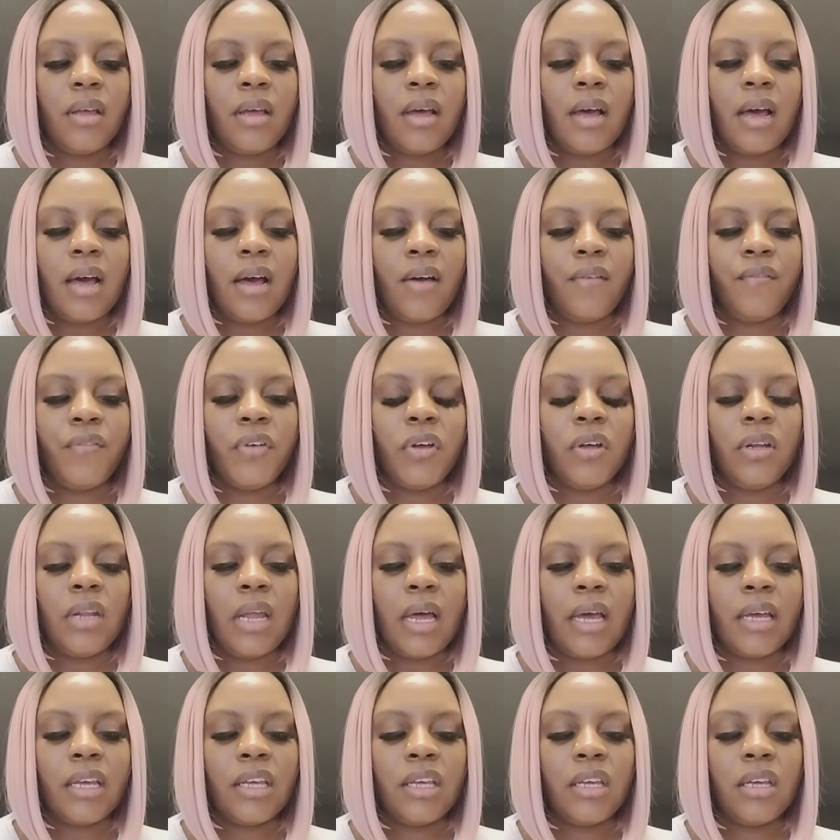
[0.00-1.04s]
I feel
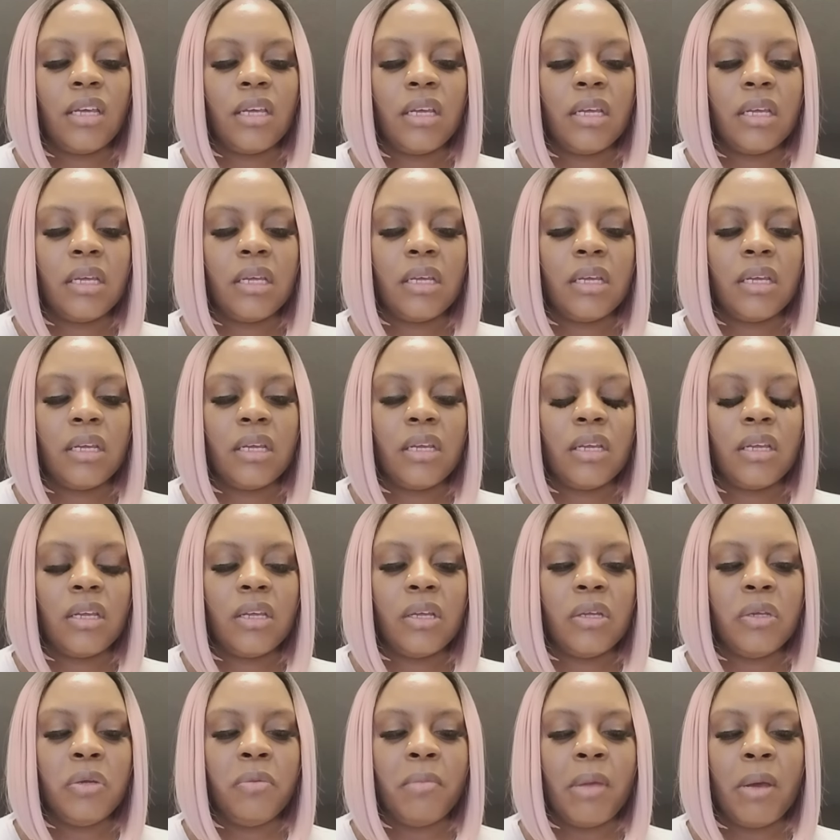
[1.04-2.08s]
like
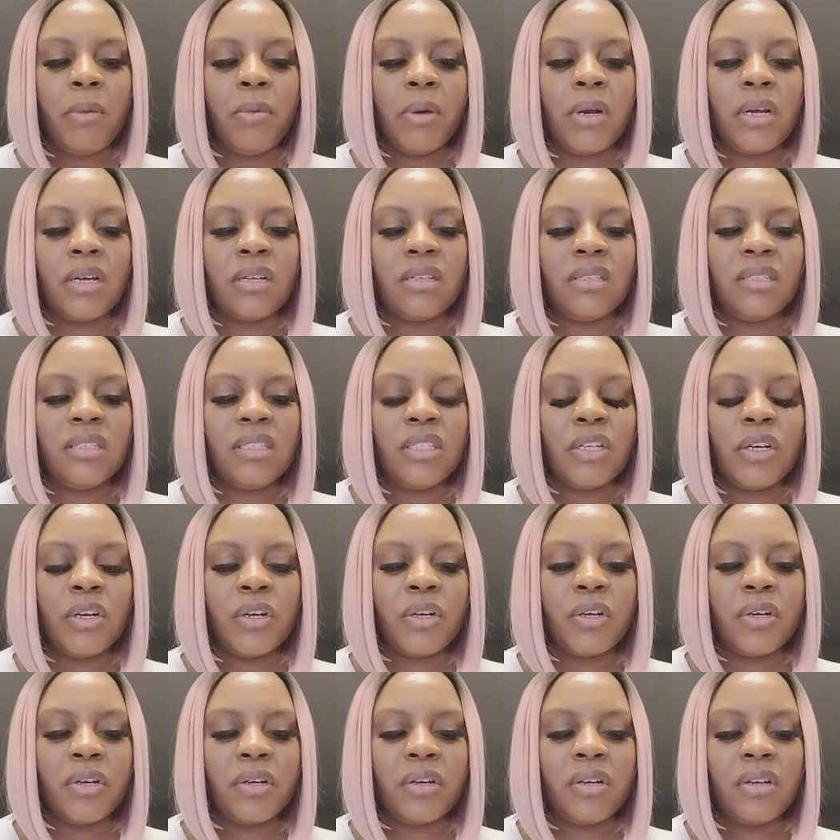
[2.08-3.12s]
you may want to
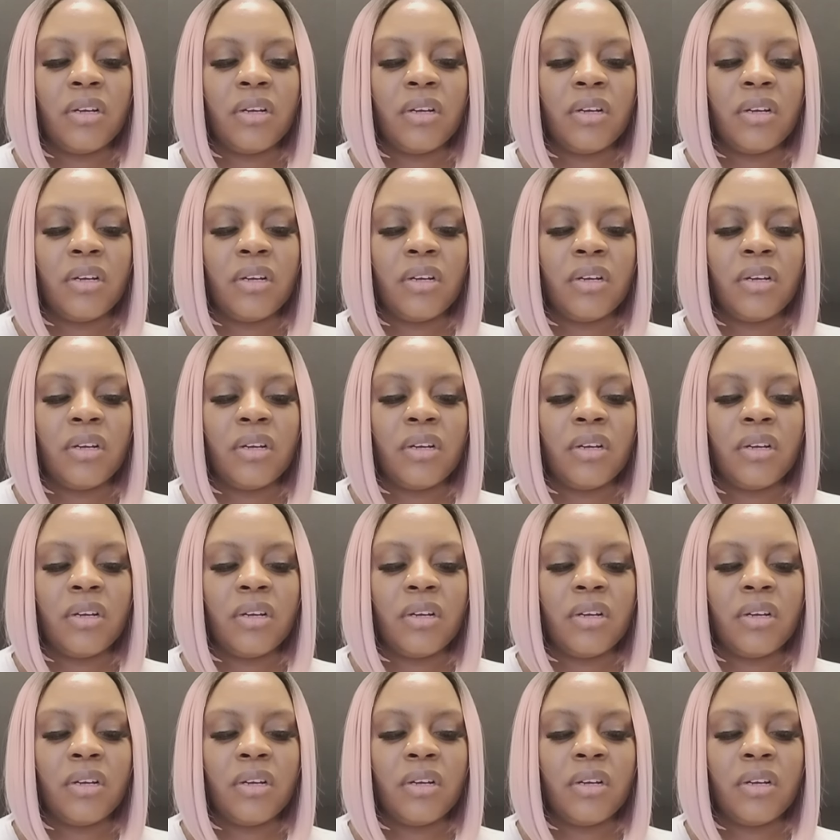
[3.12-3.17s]
consider